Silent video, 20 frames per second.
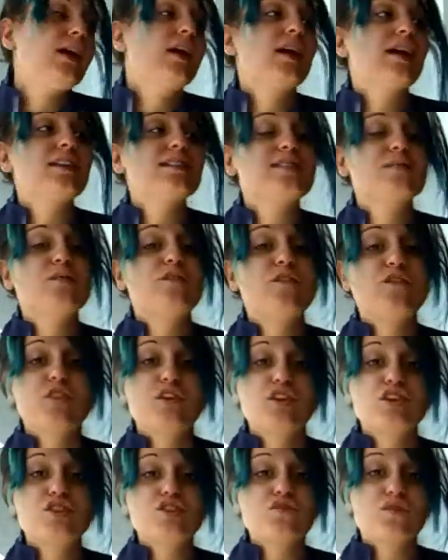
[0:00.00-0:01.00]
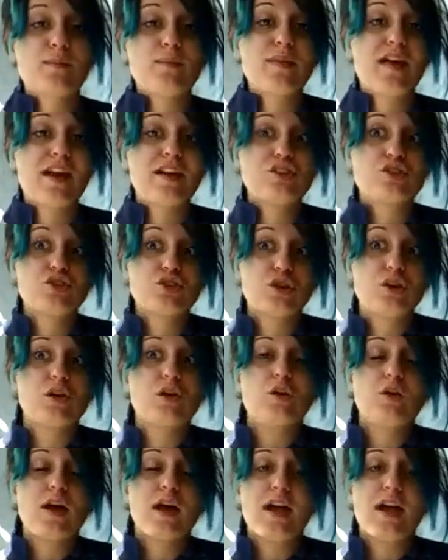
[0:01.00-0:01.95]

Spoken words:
get some footage from that show,